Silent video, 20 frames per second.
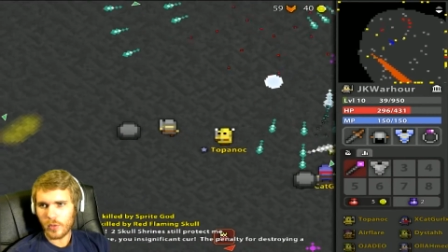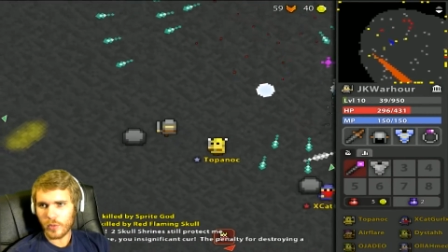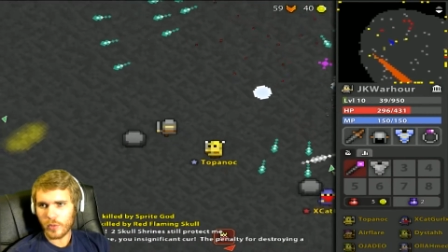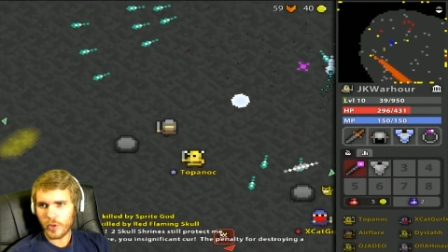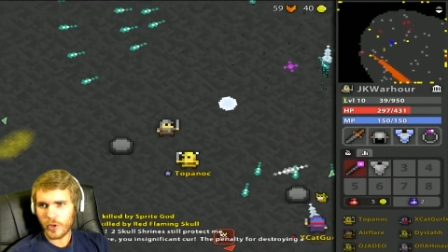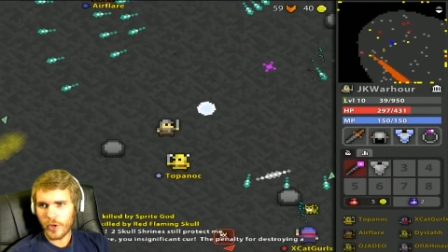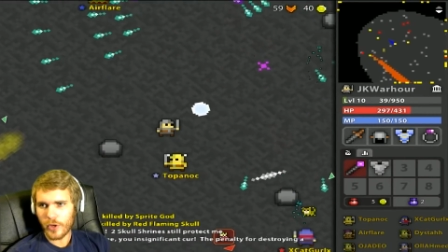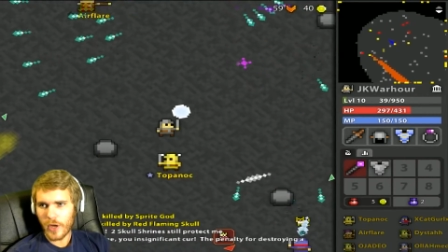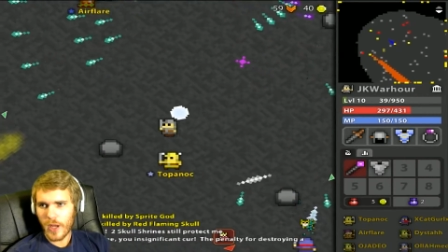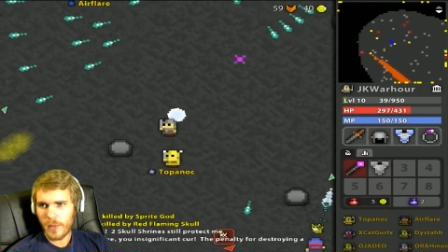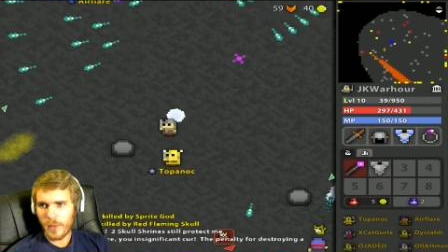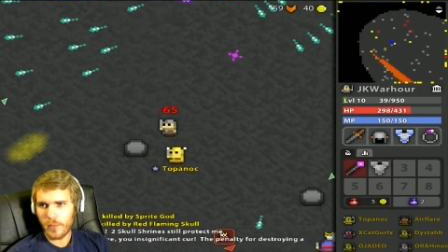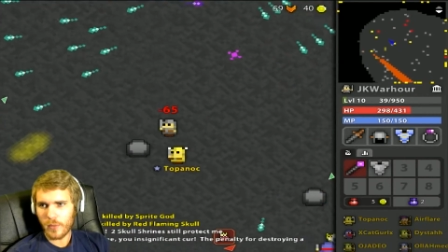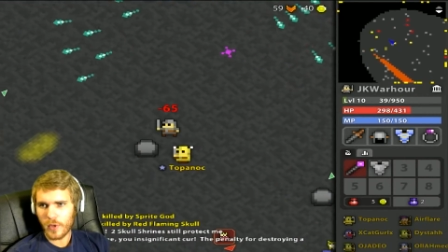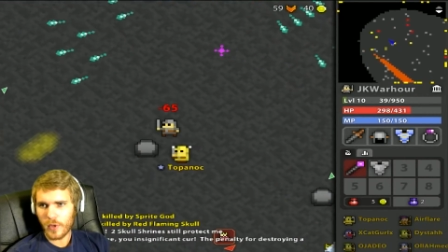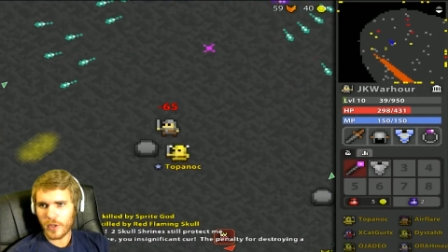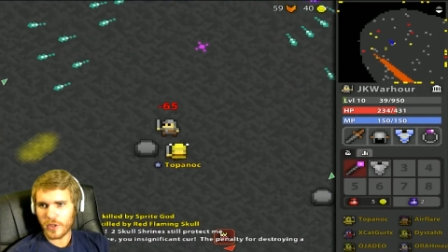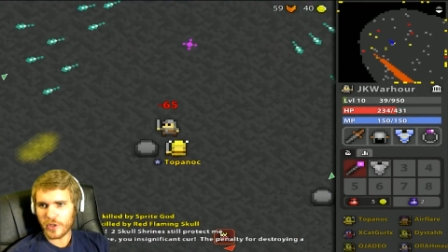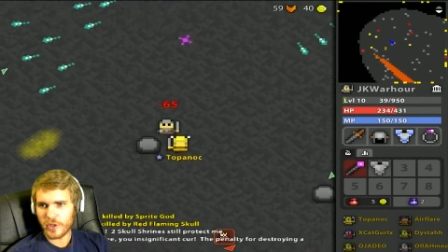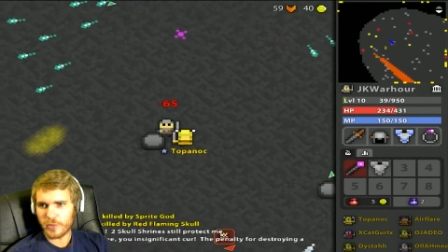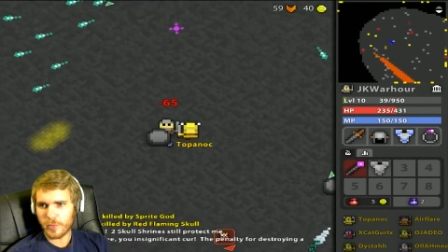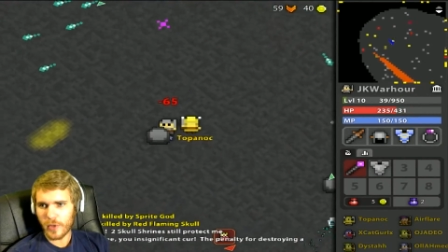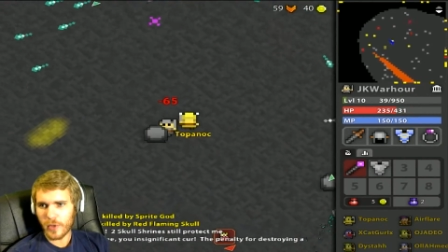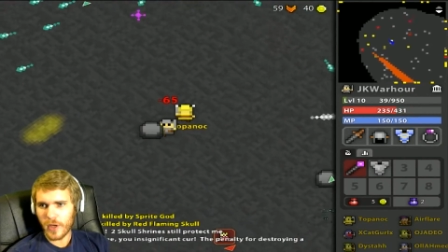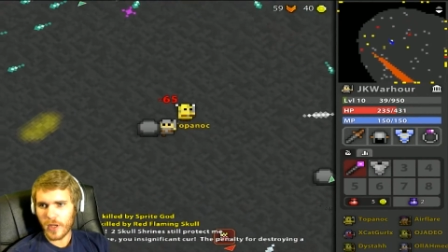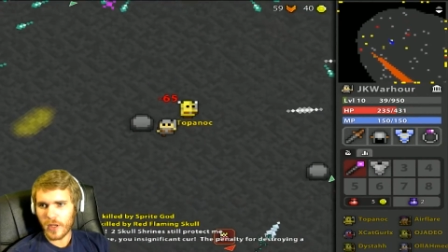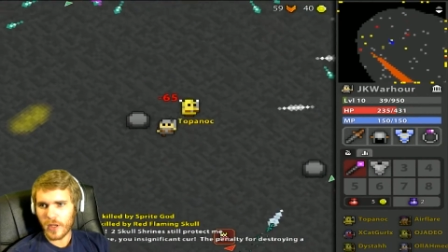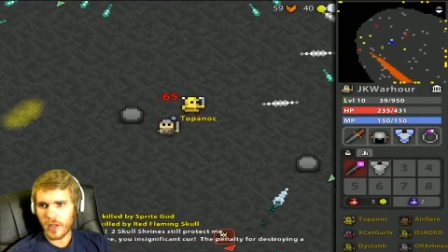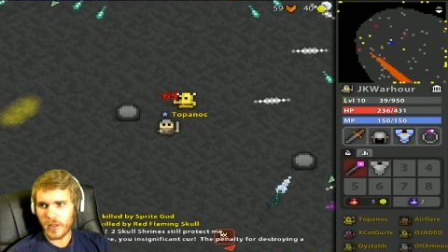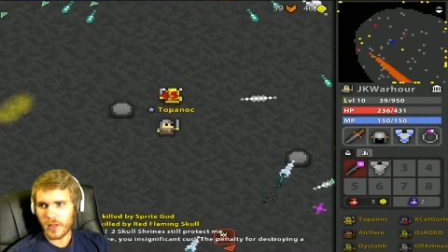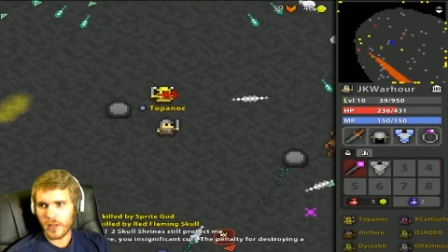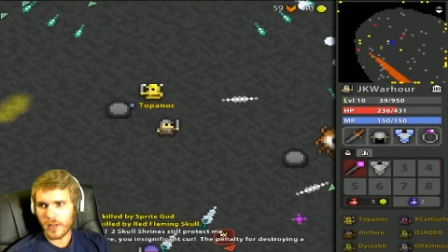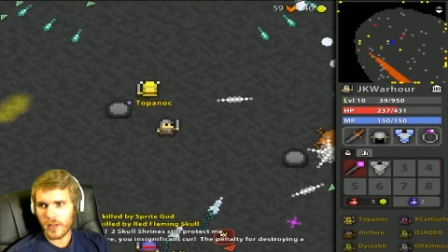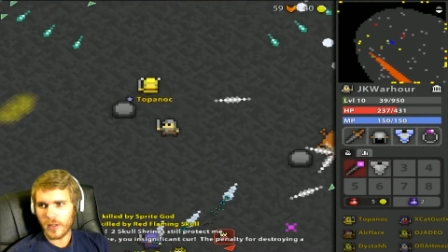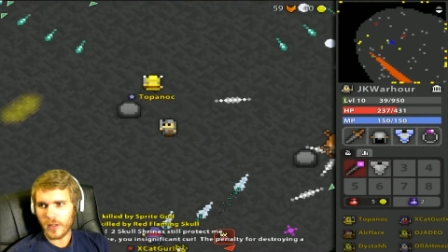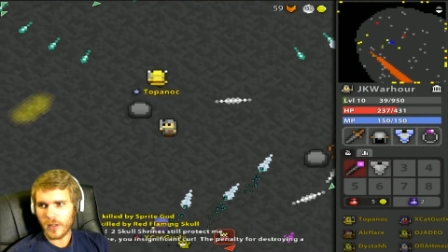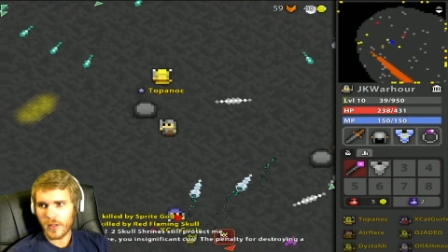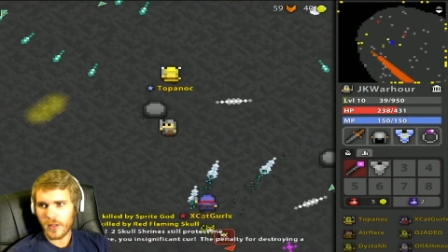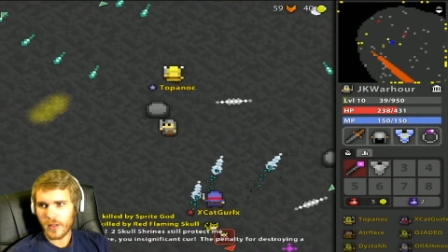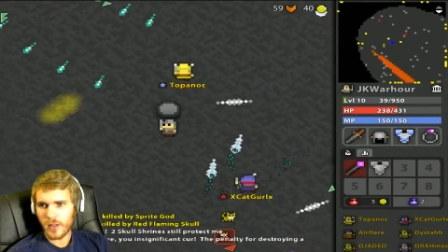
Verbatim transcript: Holy crap, what is spring?